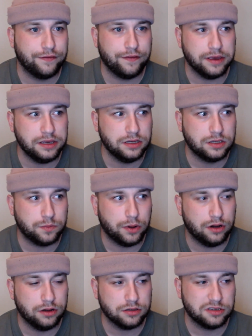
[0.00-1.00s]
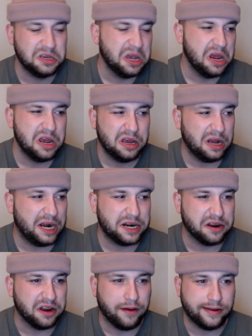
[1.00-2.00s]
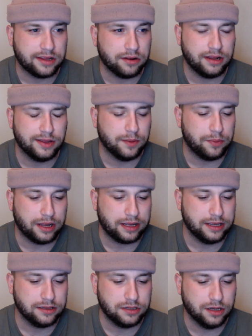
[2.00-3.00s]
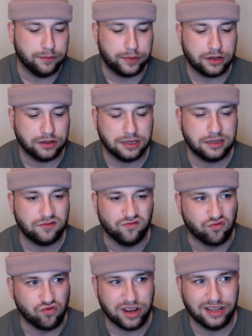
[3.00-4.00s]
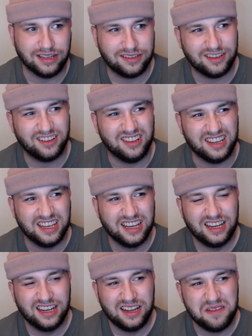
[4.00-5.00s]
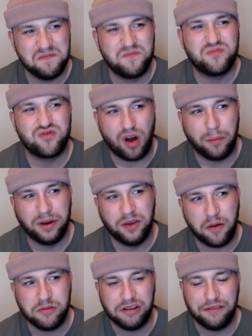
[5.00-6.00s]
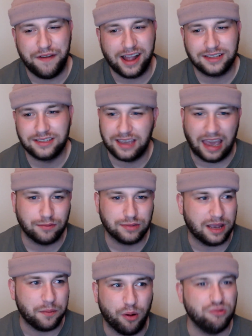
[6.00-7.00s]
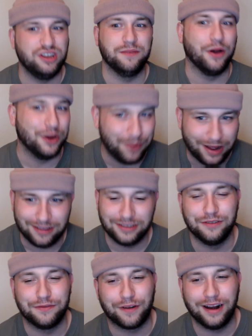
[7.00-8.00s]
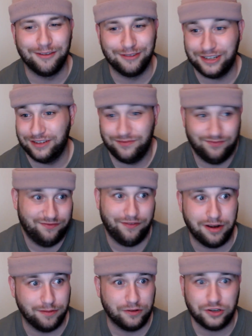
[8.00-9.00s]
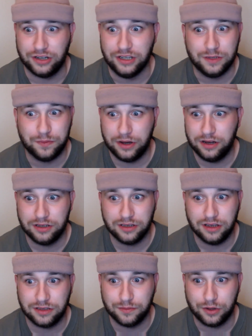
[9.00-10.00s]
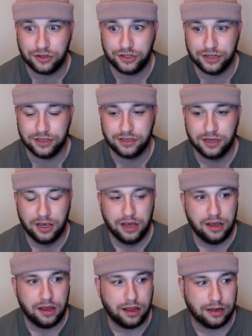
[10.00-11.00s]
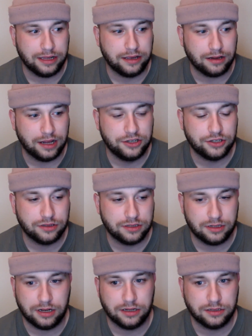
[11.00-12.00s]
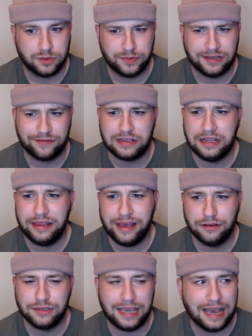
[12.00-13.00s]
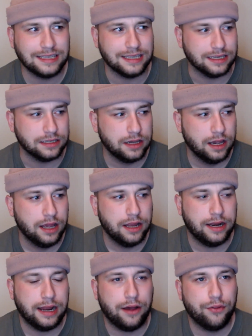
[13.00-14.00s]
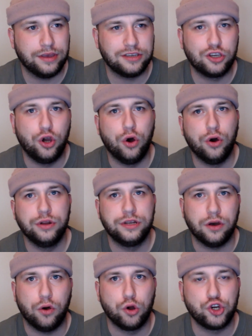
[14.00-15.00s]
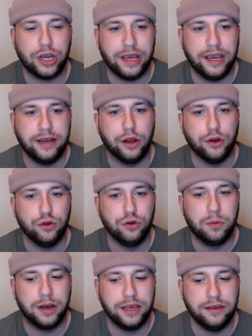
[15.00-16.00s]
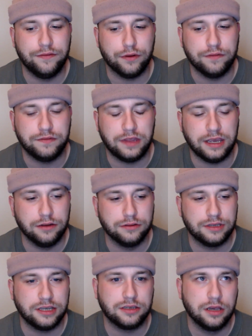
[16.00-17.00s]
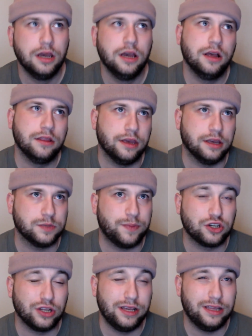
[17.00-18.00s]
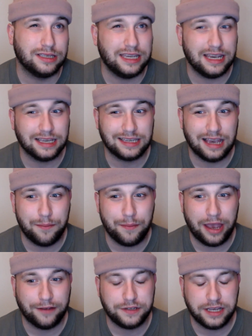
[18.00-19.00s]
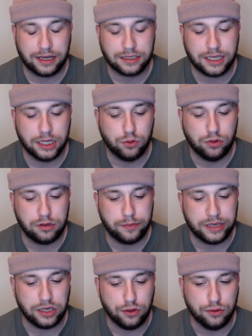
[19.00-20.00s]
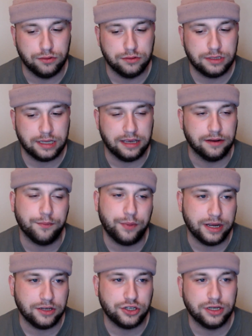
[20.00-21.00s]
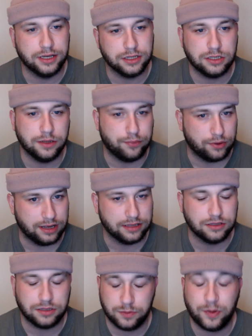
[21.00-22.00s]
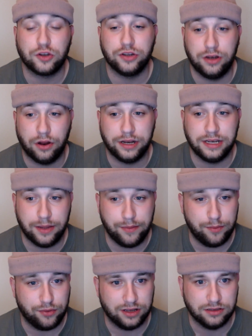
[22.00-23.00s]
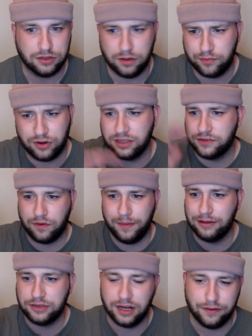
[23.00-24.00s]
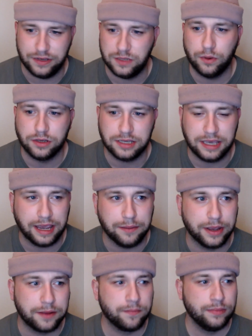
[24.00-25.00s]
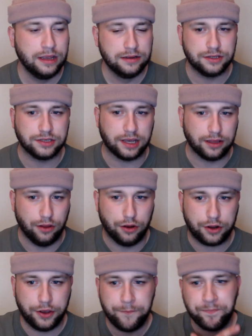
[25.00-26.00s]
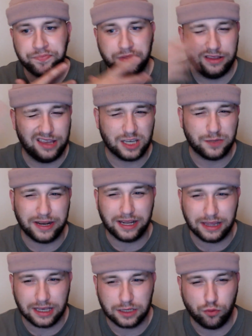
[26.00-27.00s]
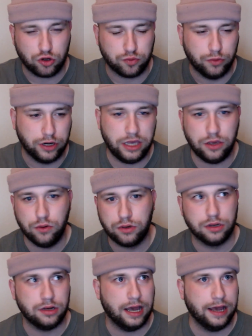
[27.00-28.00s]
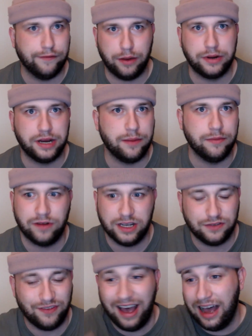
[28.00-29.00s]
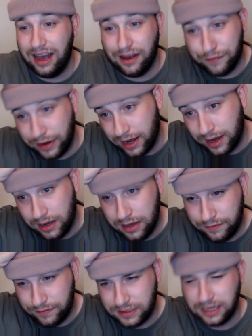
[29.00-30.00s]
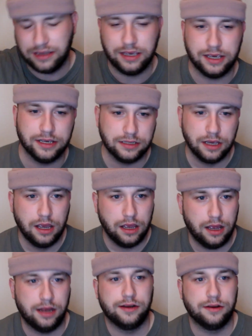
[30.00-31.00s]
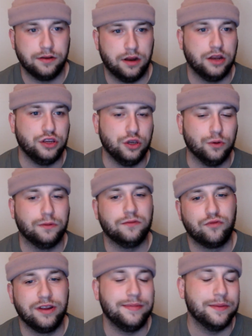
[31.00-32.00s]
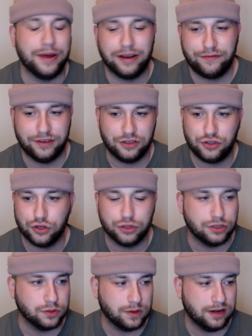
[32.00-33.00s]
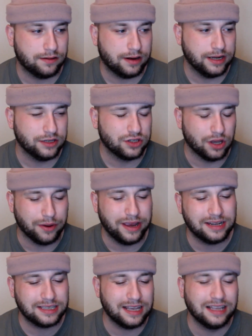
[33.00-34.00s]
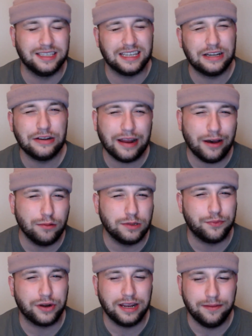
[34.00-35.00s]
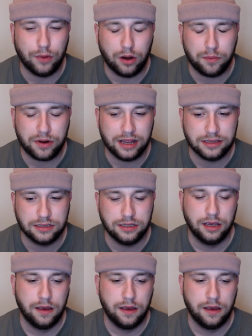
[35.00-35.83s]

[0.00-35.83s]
for esports? I don't know. I don't like the blanket term because this realistically probably won't affect games like PUBG Mobile and stuff, right? Which is very much an esport as, as much as uh, League of Legends and, and specifically the LCSs. Now, this could usher in a new wave of deals. This, especially the TSM FTX deal, will be used in pitches to brands, especially non-endemic brands or brands from outside of esports and gaming, to say, look, they're spending this much money. You can have our naming rights for half of that for 10 years and and you'll reap the benefits just as well right so in a sense it could help to bring in more brands